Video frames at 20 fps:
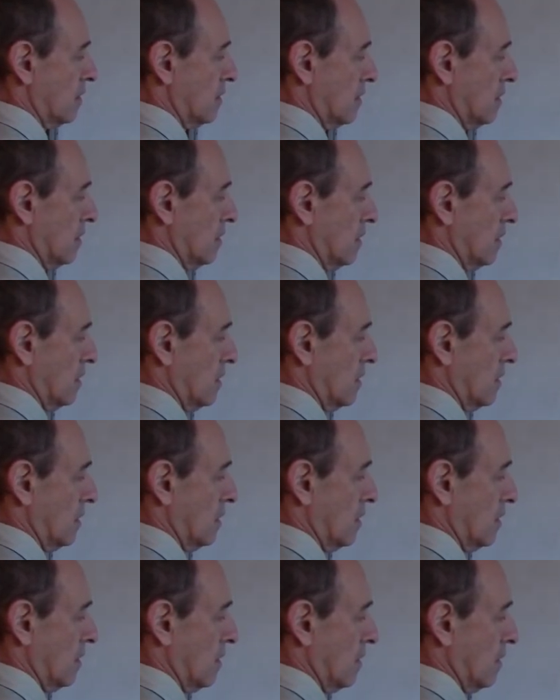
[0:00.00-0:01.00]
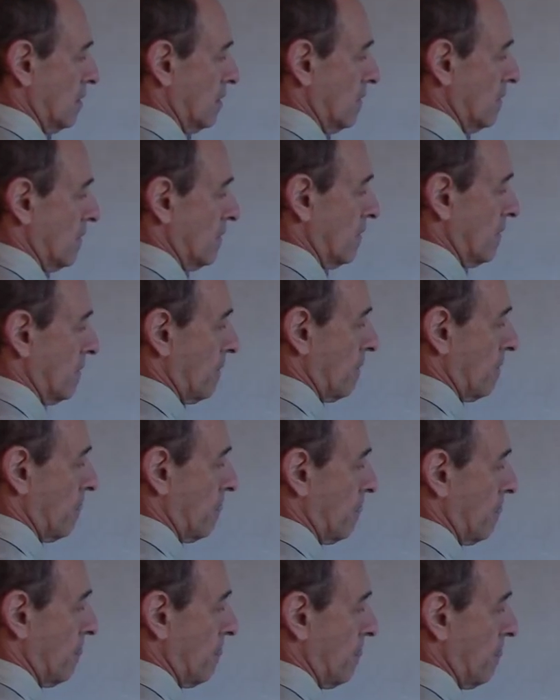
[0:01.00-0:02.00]

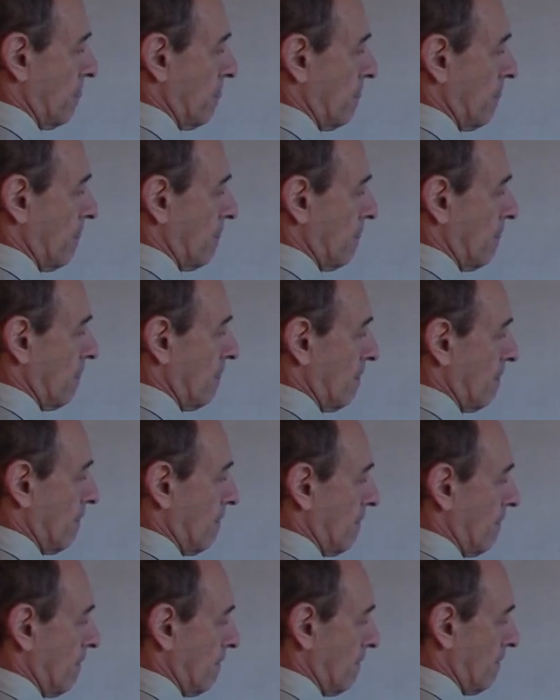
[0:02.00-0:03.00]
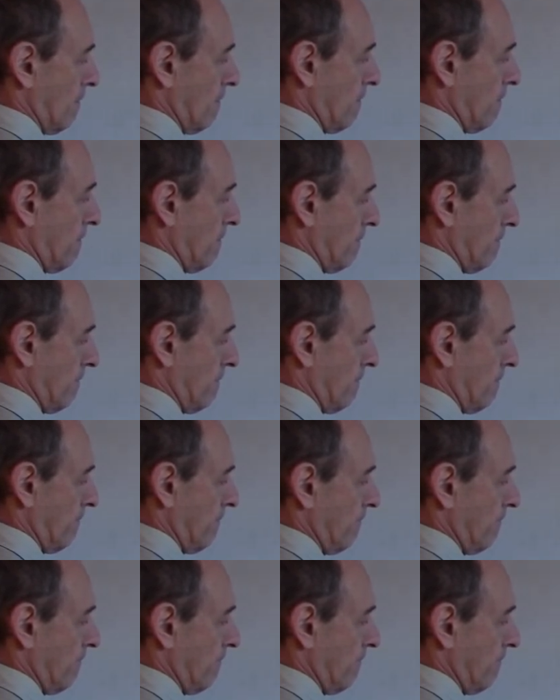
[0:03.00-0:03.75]
Nothing is said.